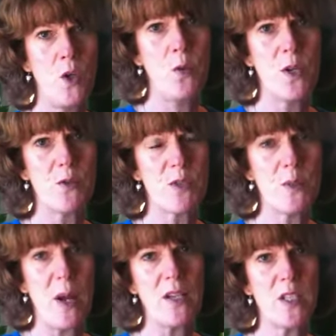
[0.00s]
who was
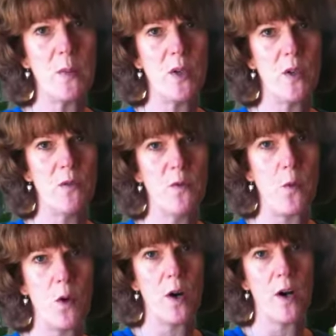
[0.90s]
responsible
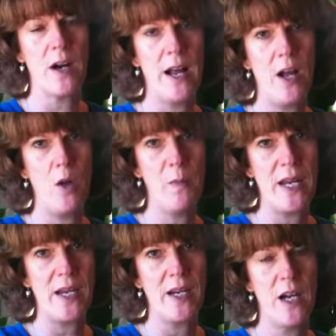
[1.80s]
for
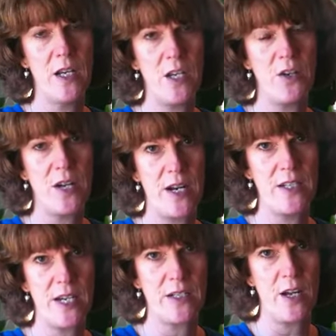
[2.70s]
helping
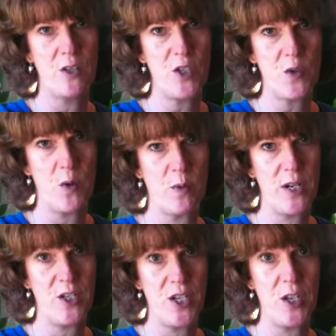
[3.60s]
United Technologies
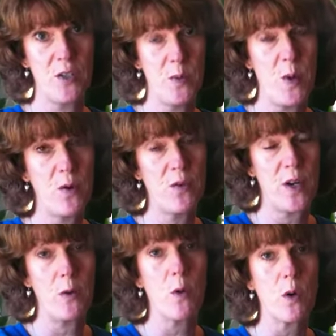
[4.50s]
Corporation go
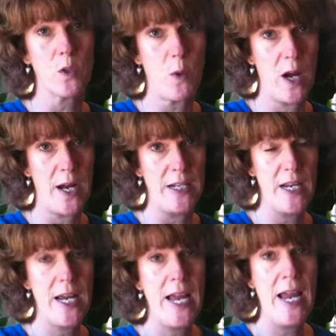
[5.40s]
smoke-free worldwide.
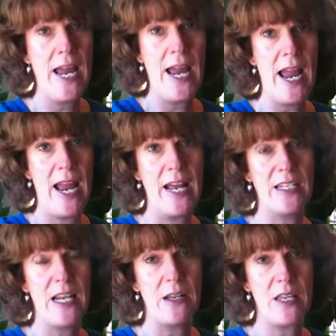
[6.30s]

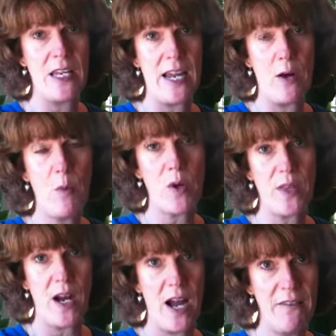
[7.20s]
And the
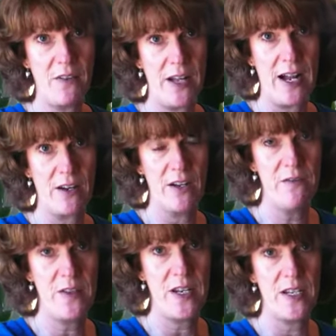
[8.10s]
airport that I fly out
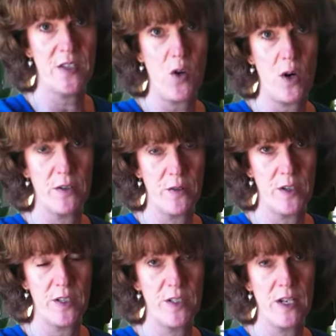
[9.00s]
of is
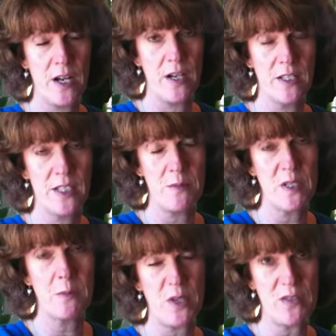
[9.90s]
Hartford,
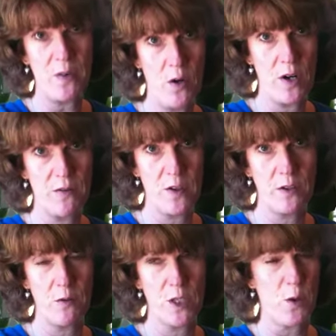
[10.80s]
Springfield,
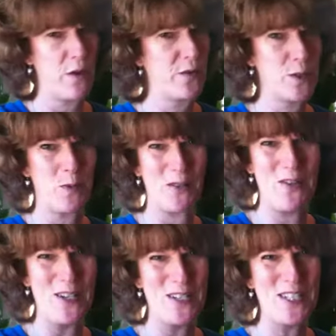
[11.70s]
Hartford, or it's Hartford,
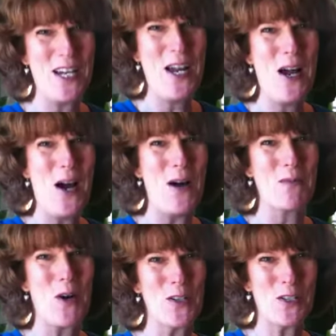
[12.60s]
Springfield,
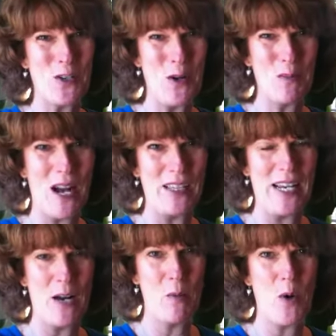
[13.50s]
also called
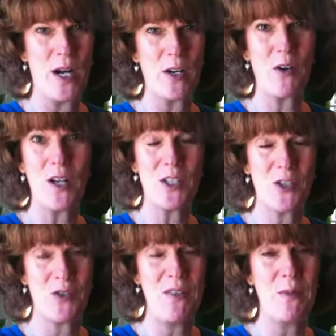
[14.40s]
Bradley Airport. And across the
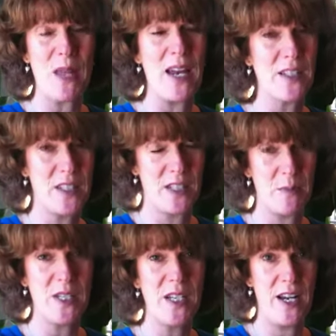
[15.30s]
street from that is a
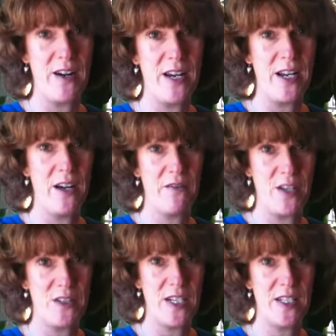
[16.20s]
subsidiary of
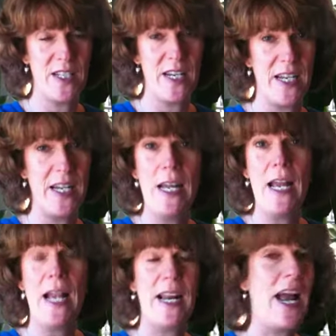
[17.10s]
UTC.
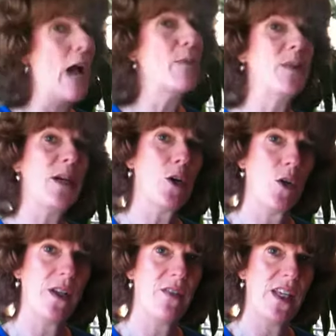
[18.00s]
And I happened to be
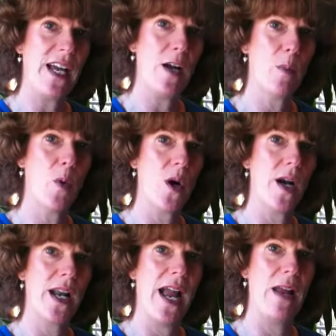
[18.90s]
early for the
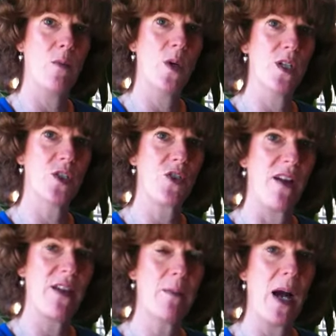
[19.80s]
airport and was
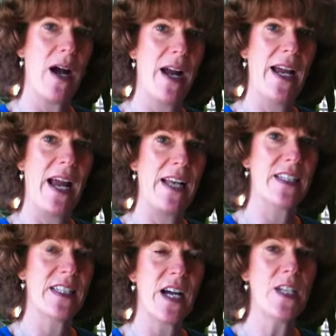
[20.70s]
driving by and
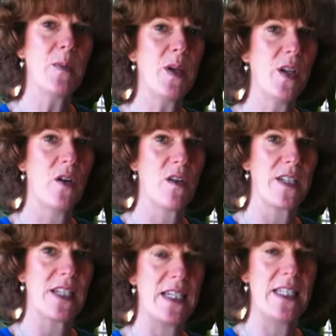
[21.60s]
decided to pull over
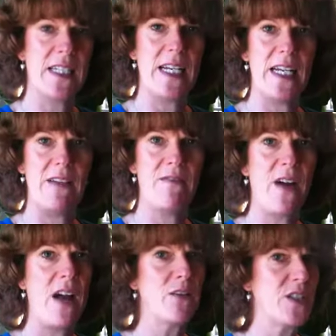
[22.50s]
as I see
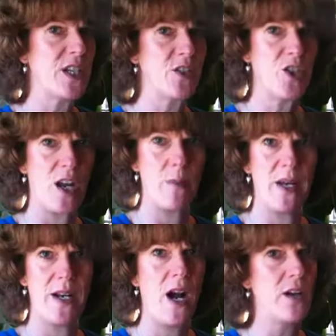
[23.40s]
5 or 6
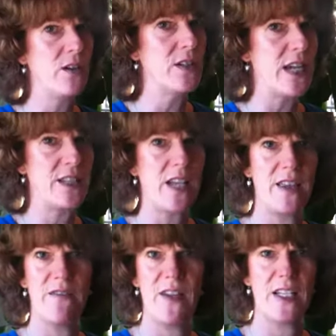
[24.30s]
gentlemen huddled
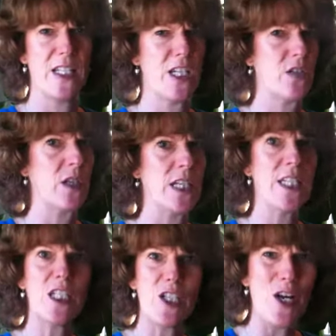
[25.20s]
outside the fence on a really
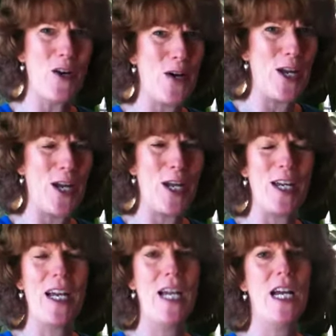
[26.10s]

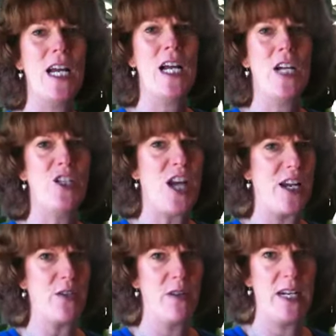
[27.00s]
snowy
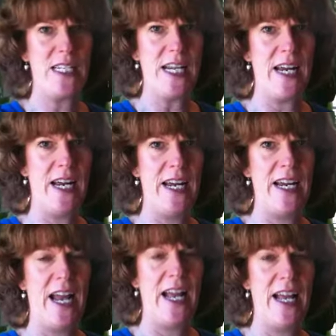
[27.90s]
January
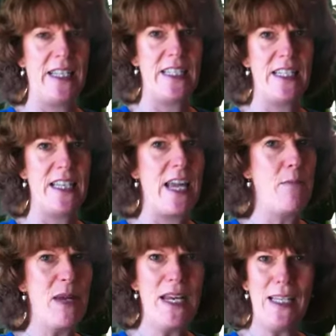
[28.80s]
day, and they
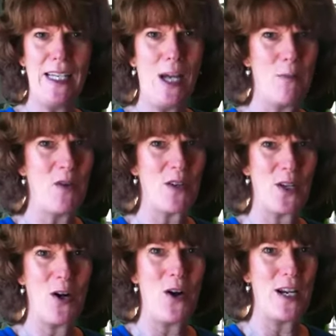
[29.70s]
immediately come over to
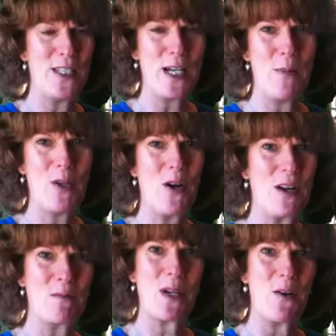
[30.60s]
the car. I stop the car
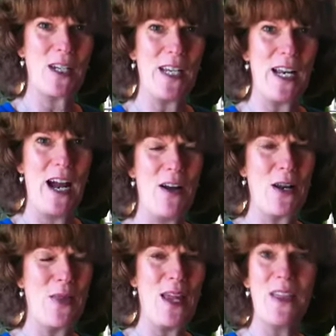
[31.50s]
and I'm going to get out,
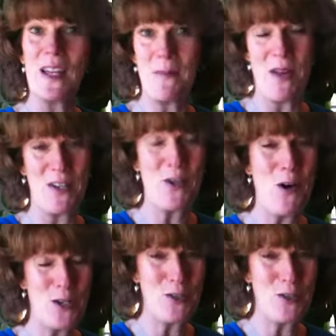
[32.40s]
and they think I'm having car